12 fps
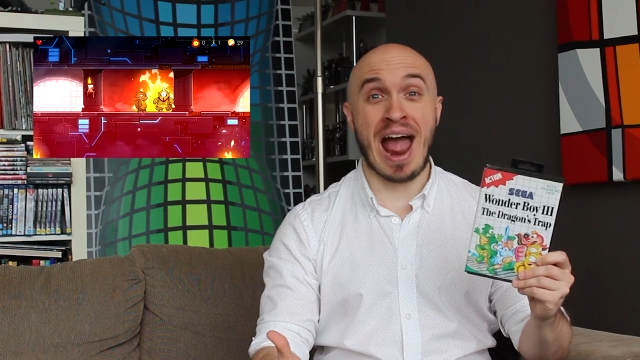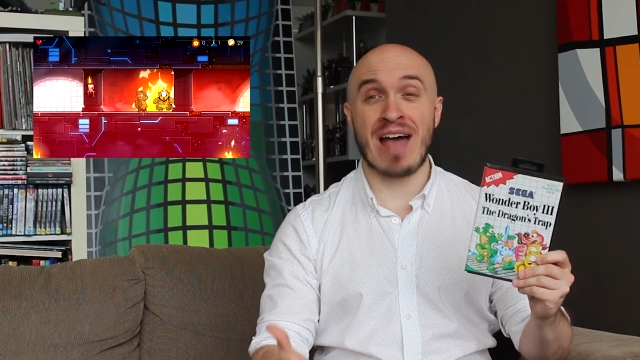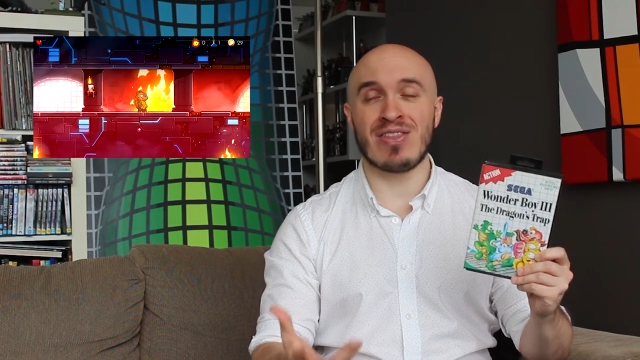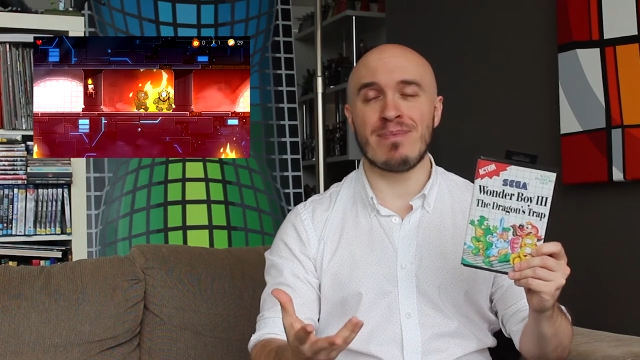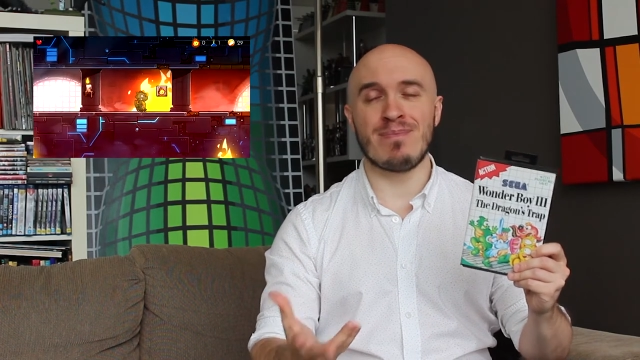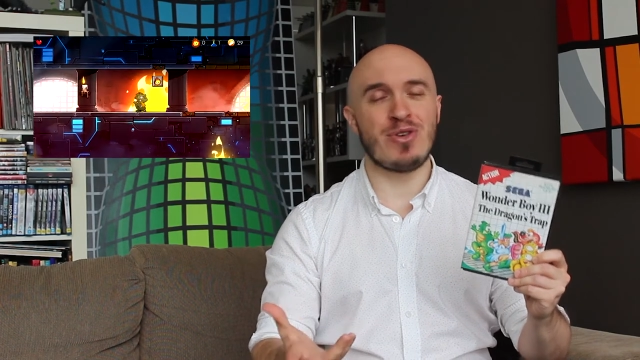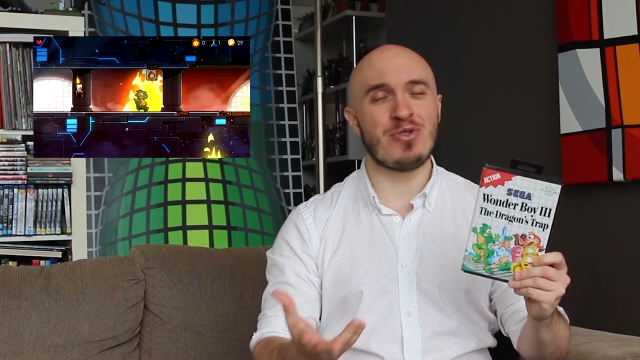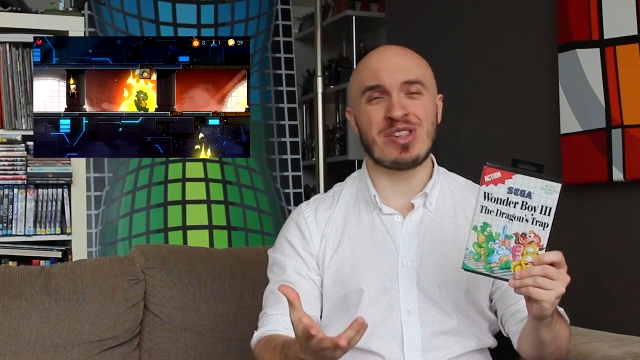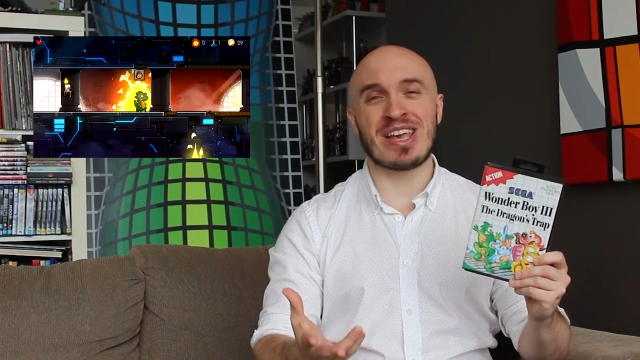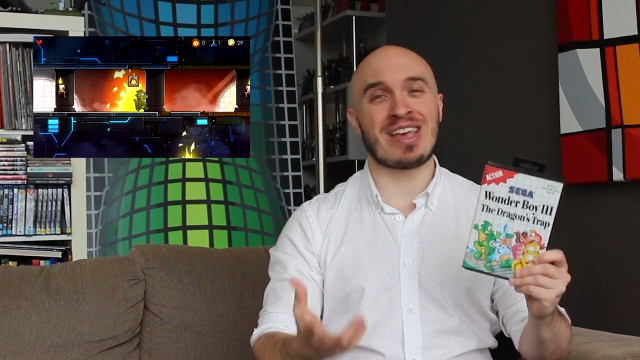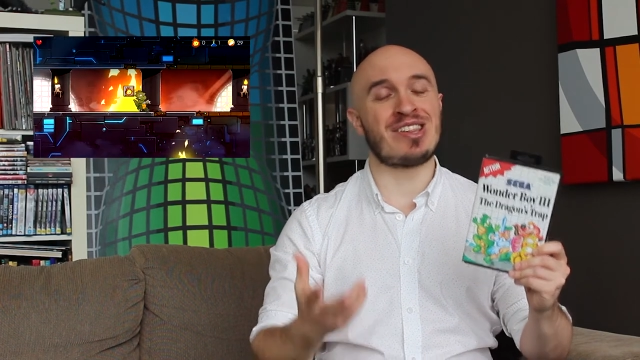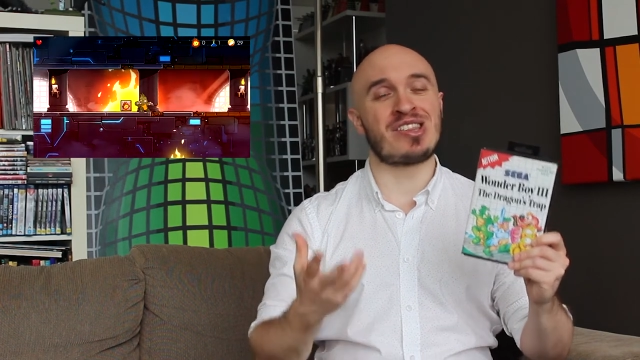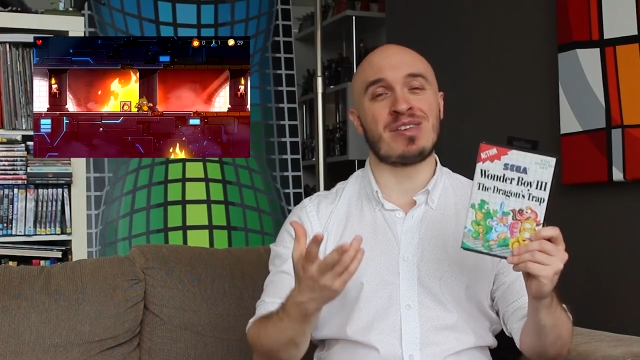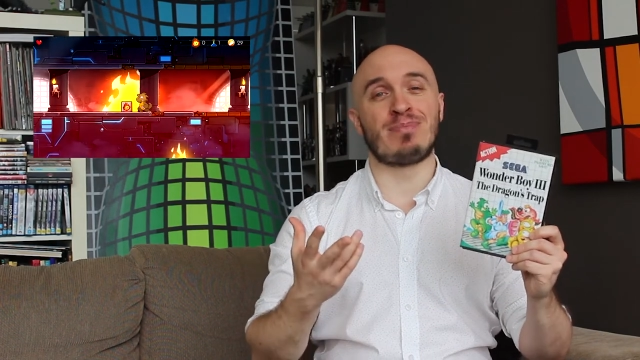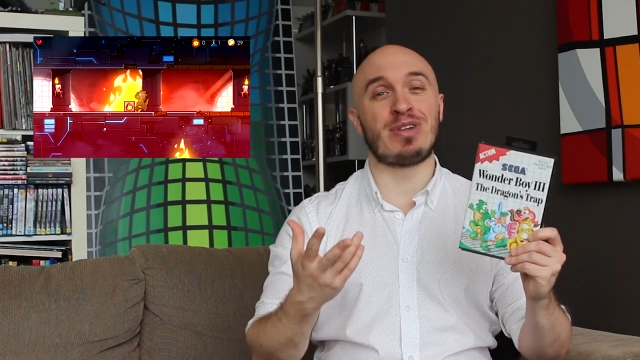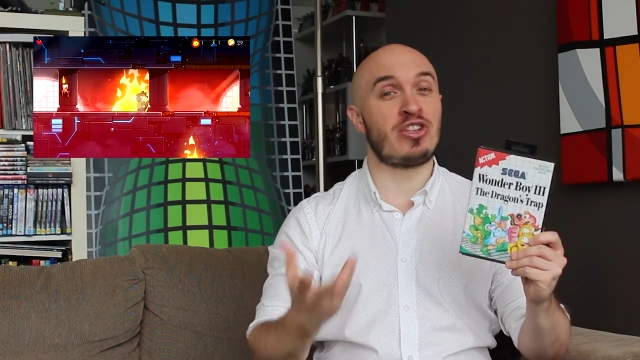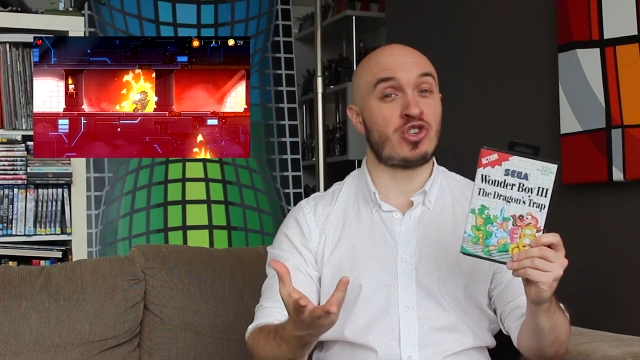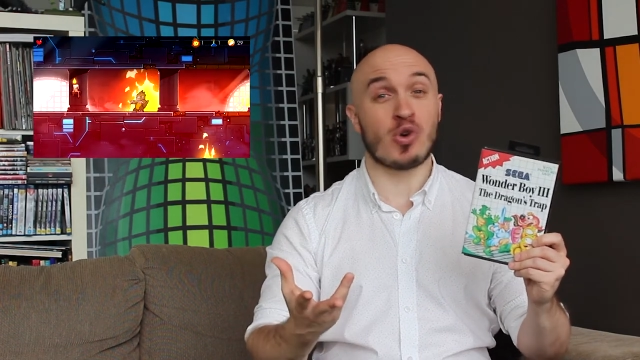and the music is
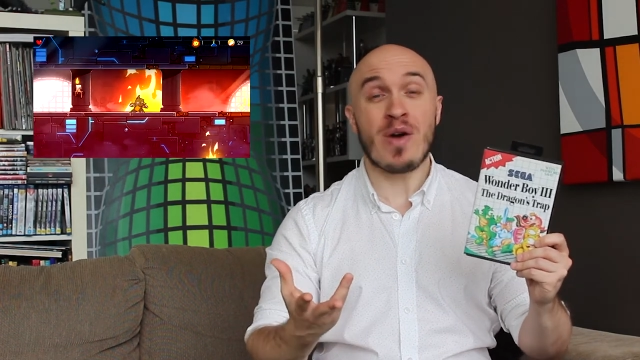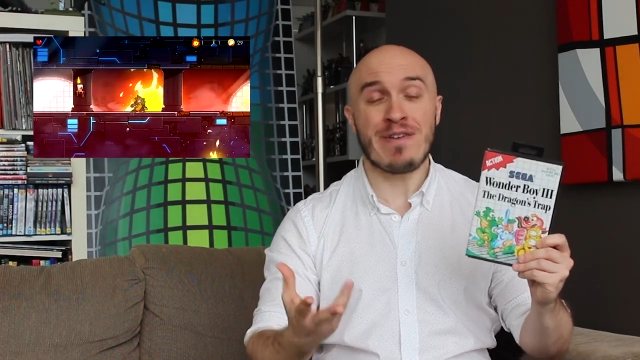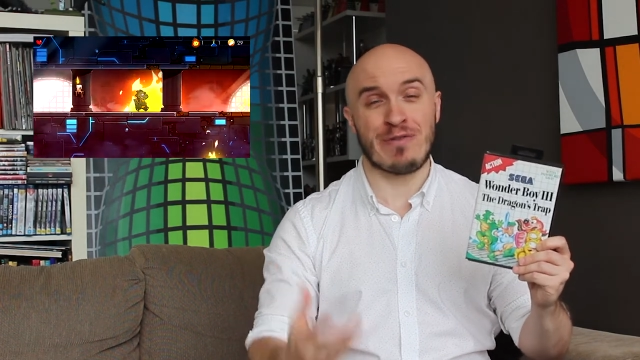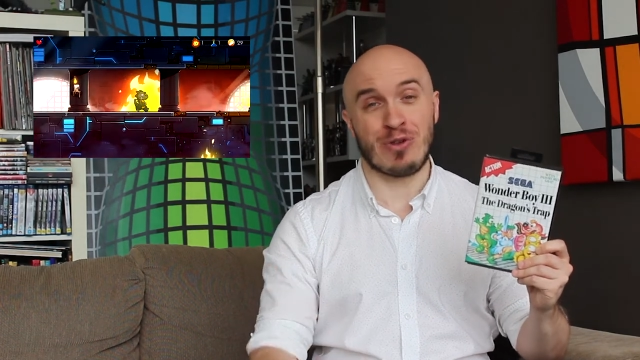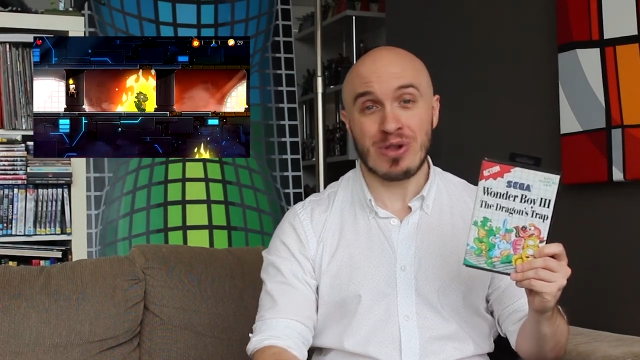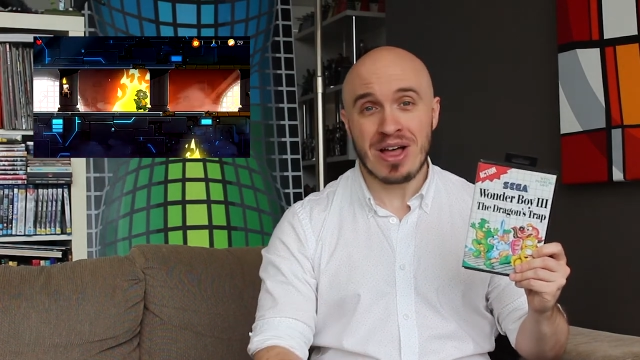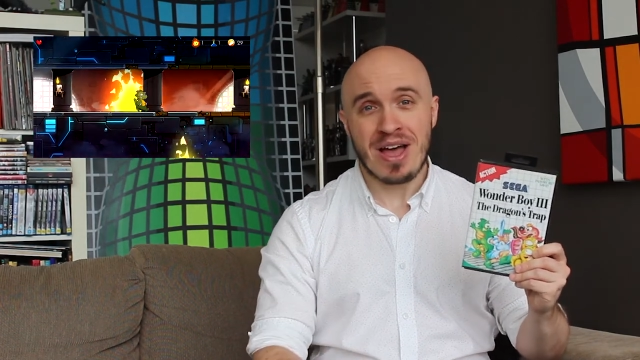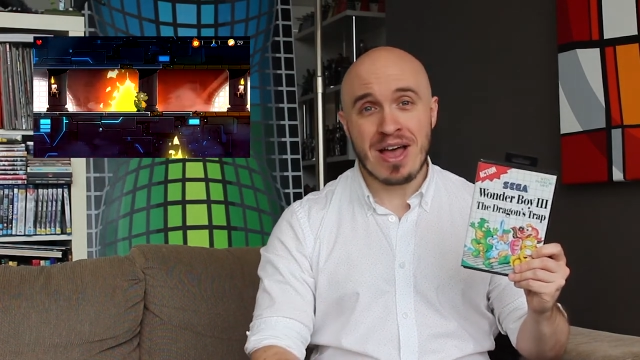simply joyful,